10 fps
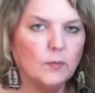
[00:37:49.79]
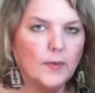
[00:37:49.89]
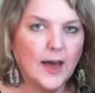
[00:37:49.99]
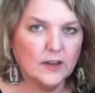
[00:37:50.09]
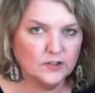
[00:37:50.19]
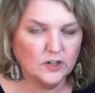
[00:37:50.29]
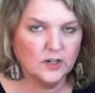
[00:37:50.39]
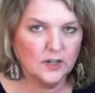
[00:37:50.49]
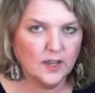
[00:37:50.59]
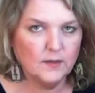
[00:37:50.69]
passion
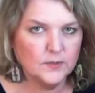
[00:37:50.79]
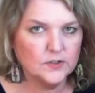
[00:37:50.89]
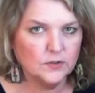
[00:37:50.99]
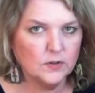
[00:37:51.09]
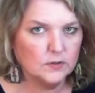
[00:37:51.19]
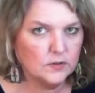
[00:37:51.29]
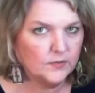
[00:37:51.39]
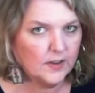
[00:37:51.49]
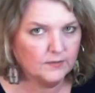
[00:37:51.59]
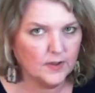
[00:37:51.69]
and chemistry with
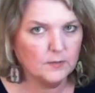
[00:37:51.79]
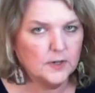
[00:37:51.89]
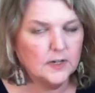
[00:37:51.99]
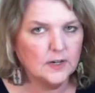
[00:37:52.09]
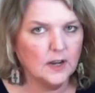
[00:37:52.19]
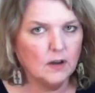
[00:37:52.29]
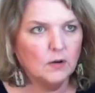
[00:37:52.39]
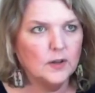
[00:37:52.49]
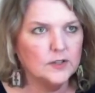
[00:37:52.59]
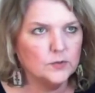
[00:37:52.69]
Divine Feminine
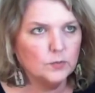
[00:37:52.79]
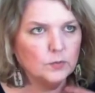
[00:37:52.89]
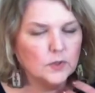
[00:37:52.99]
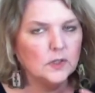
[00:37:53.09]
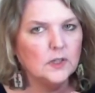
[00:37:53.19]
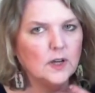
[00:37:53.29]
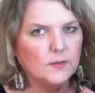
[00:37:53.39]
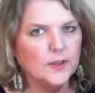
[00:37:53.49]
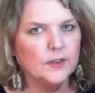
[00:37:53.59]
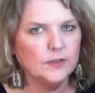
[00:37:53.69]
now. It's really
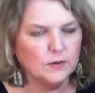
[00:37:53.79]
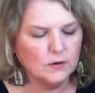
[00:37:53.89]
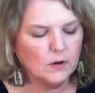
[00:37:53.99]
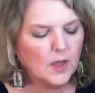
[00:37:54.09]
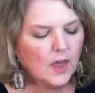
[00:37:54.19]
coming through.